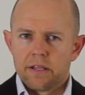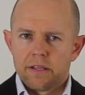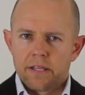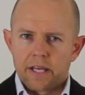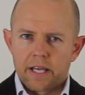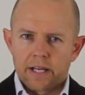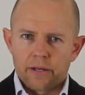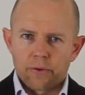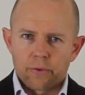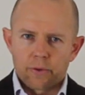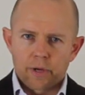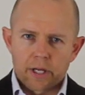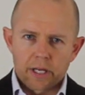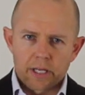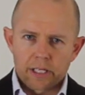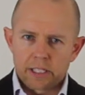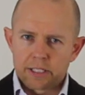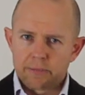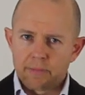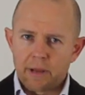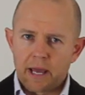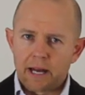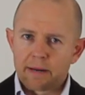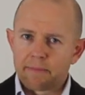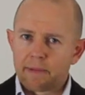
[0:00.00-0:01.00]
They're looking
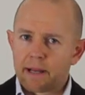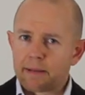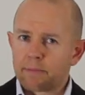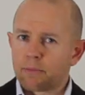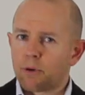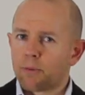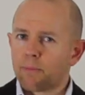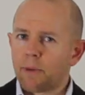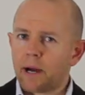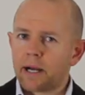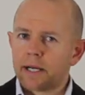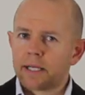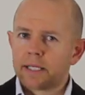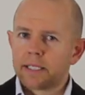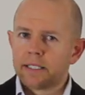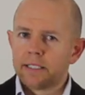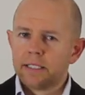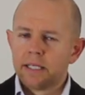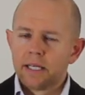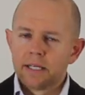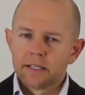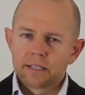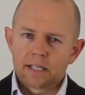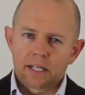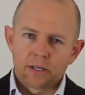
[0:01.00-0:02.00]
to be able to make more money,
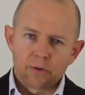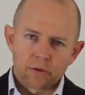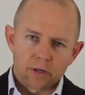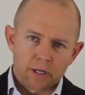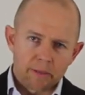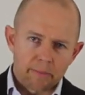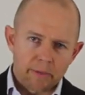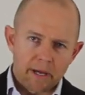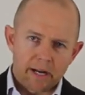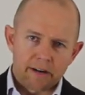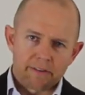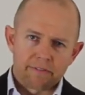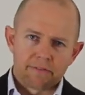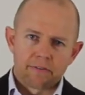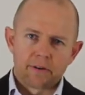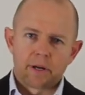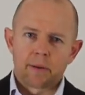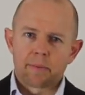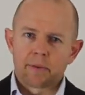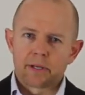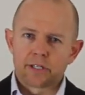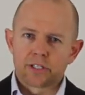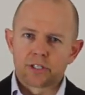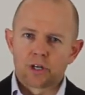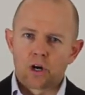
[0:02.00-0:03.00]
they're looking to be able to free
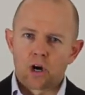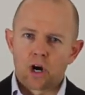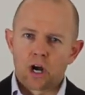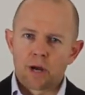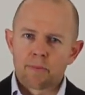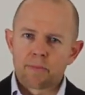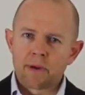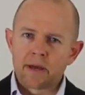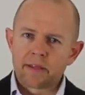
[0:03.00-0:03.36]
up their time,